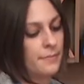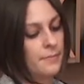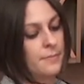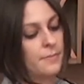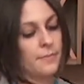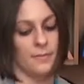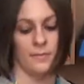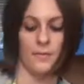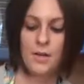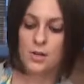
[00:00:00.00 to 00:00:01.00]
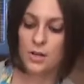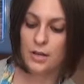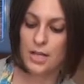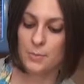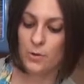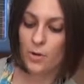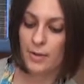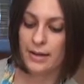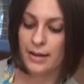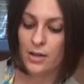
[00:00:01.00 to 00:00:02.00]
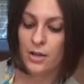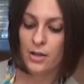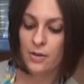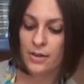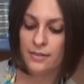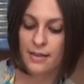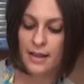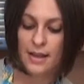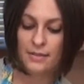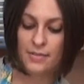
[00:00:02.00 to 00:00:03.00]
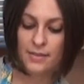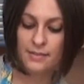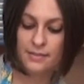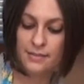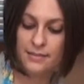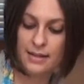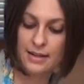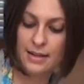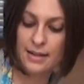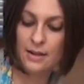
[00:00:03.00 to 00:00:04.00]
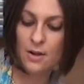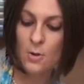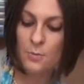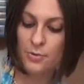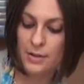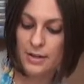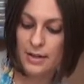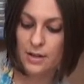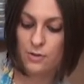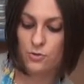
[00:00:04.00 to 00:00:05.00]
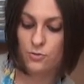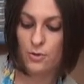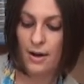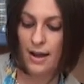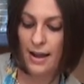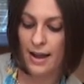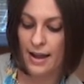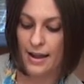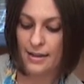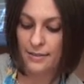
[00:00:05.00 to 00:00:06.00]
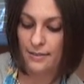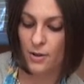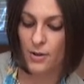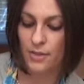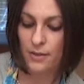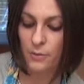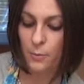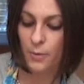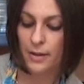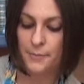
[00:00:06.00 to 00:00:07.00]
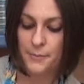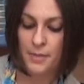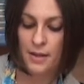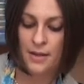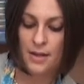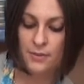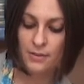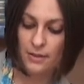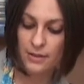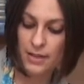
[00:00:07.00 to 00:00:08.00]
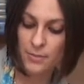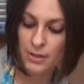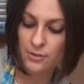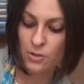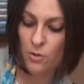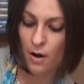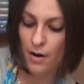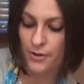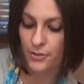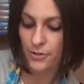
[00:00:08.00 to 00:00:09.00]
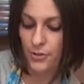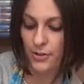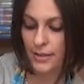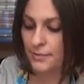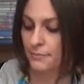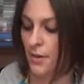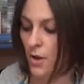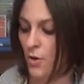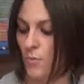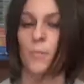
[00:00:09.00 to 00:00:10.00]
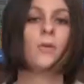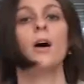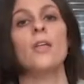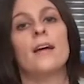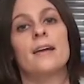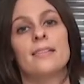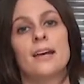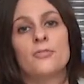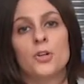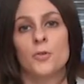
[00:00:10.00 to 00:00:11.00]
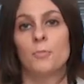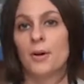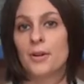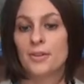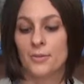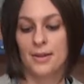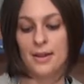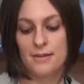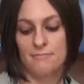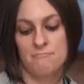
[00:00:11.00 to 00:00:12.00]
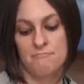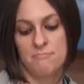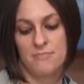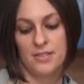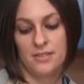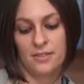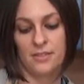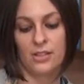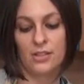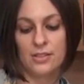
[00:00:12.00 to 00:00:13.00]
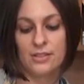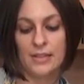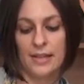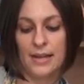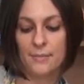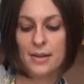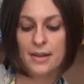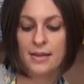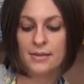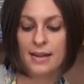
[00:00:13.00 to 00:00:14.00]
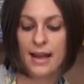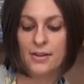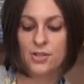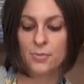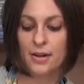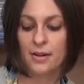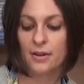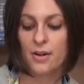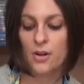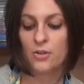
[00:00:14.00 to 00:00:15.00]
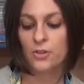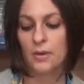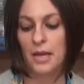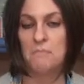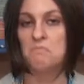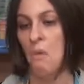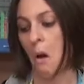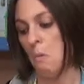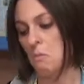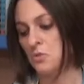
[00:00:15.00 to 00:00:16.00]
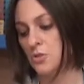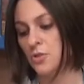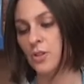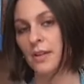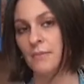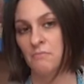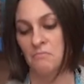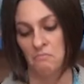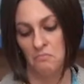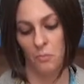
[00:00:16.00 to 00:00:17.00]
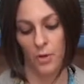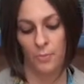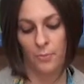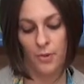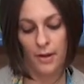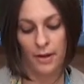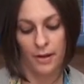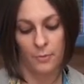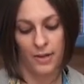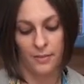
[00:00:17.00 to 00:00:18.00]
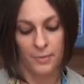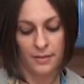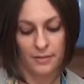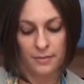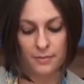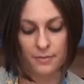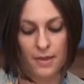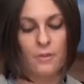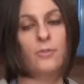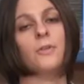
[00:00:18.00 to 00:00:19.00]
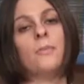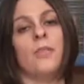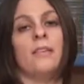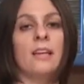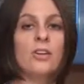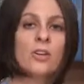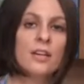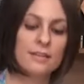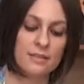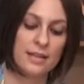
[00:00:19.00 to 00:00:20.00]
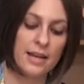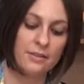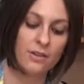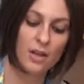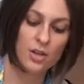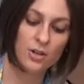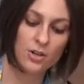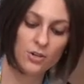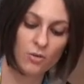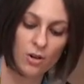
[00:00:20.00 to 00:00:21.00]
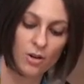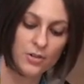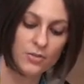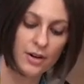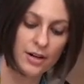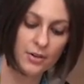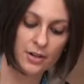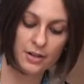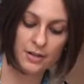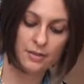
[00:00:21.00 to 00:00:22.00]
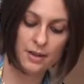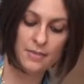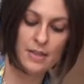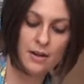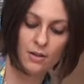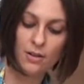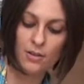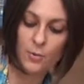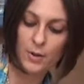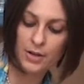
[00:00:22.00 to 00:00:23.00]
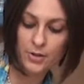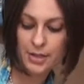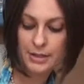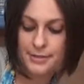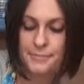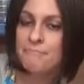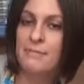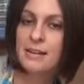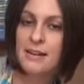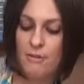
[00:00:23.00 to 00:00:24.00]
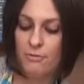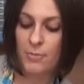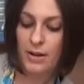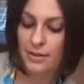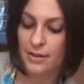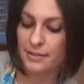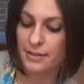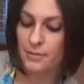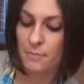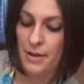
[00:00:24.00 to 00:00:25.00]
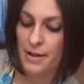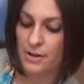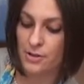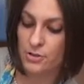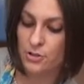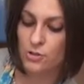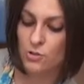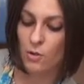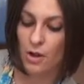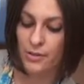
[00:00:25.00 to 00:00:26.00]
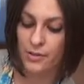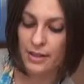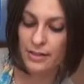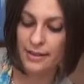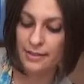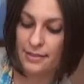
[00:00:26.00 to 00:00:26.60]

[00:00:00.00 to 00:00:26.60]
and you're going to keep incorporating. Now you're going to notice that this is getting pretty dry, and so at this point, if it's a little bit too hard to stir in, remember all that leftover butter that we had? This is a good time to add your butter. So again, usually with recipes that for things like cookies and cakes, you're going to do all the dry ingredients and then all the wet ingredients. Not for brownies. It's better to alternate like